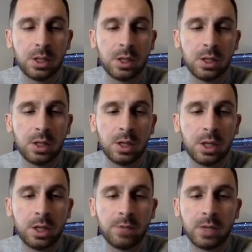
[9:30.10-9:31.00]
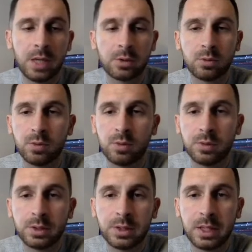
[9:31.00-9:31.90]
even like
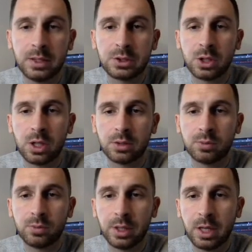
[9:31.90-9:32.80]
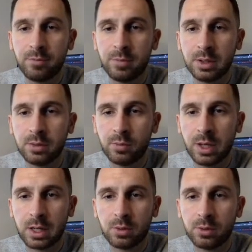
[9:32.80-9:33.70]
on the daily chart, we
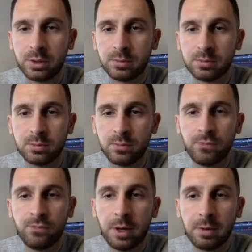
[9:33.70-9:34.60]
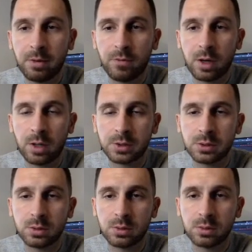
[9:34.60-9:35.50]
are going very far.
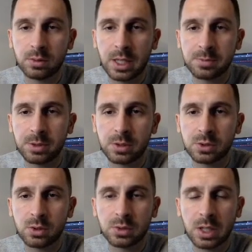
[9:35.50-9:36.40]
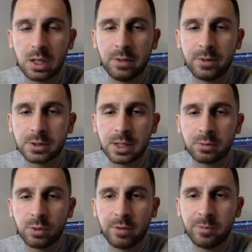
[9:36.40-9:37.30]
So guys, because those are levels
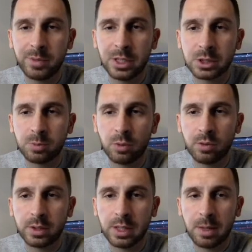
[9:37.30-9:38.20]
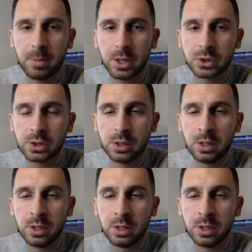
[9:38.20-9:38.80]
that we haven't been exploring that much,